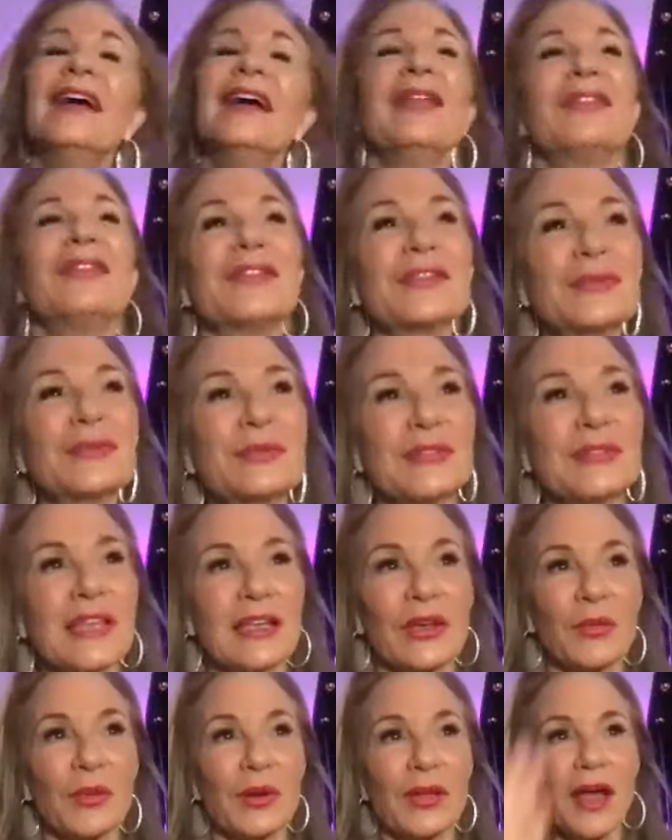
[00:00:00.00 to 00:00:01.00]
This was
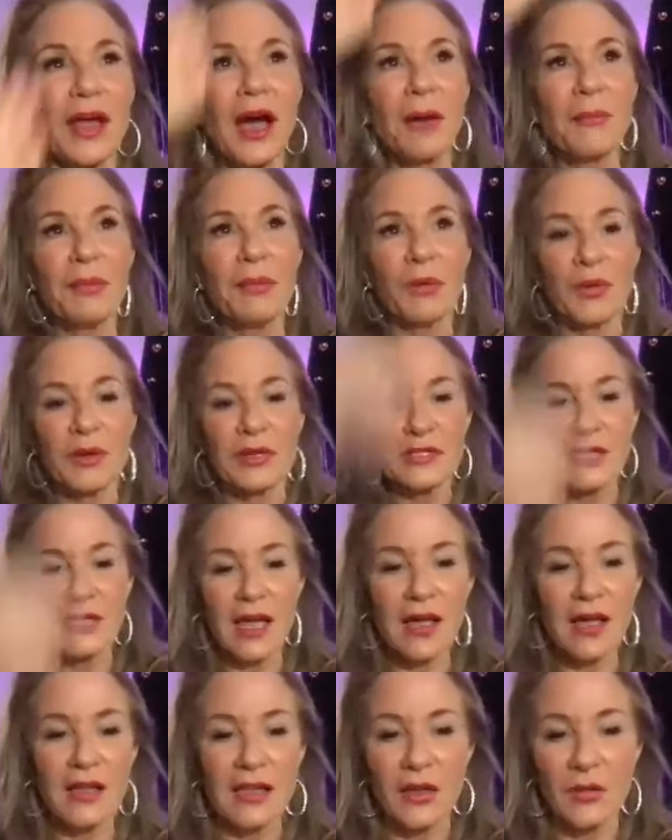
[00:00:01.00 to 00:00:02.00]
like, it went up, it went
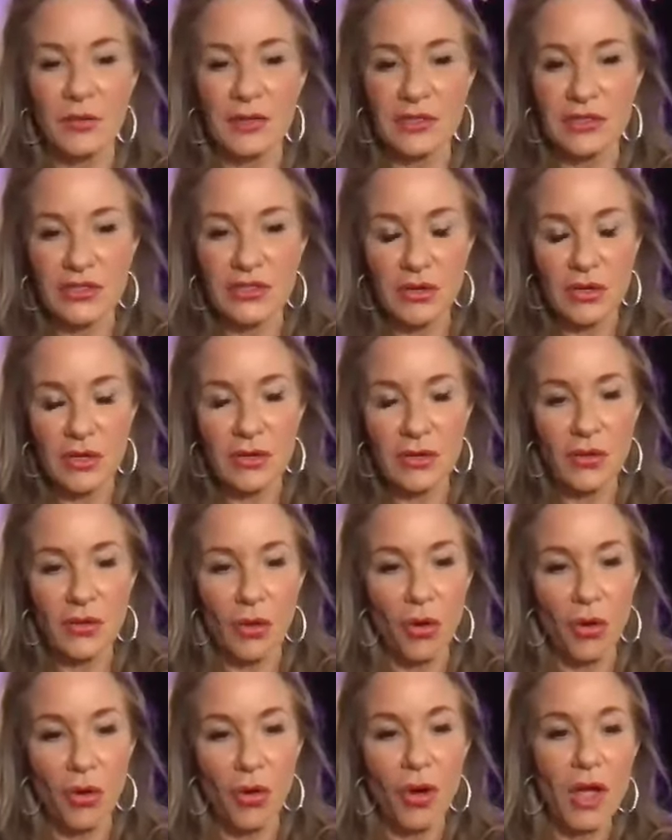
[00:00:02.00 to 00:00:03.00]
down, it went straight in the
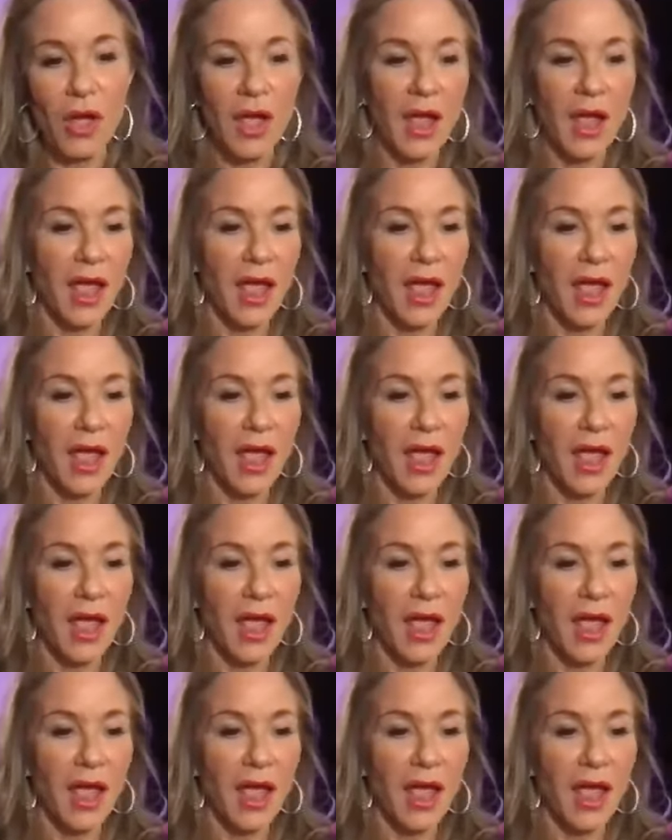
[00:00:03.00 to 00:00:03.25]
hole.